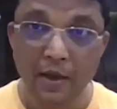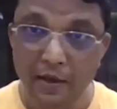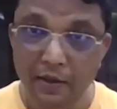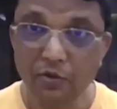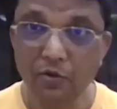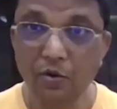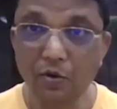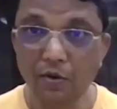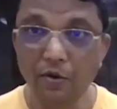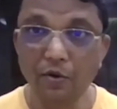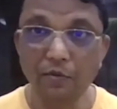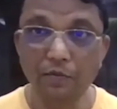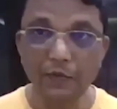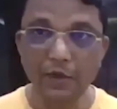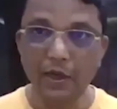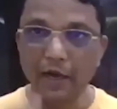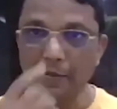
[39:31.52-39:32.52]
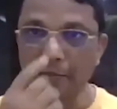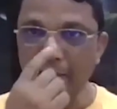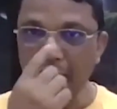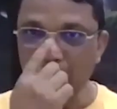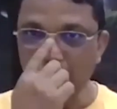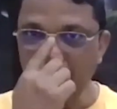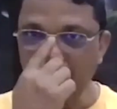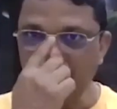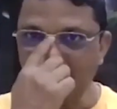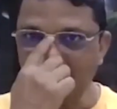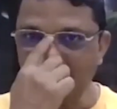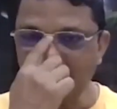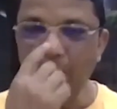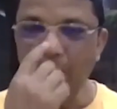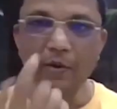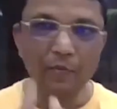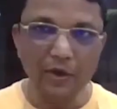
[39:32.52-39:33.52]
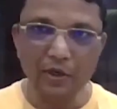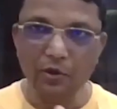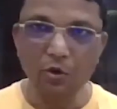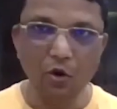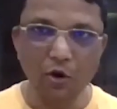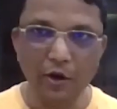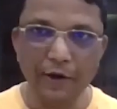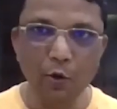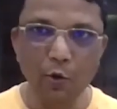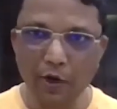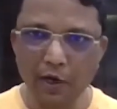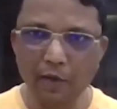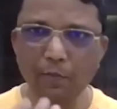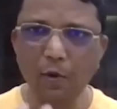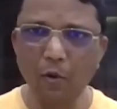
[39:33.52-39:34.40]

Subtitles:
So let me explain that. But you're already doing it.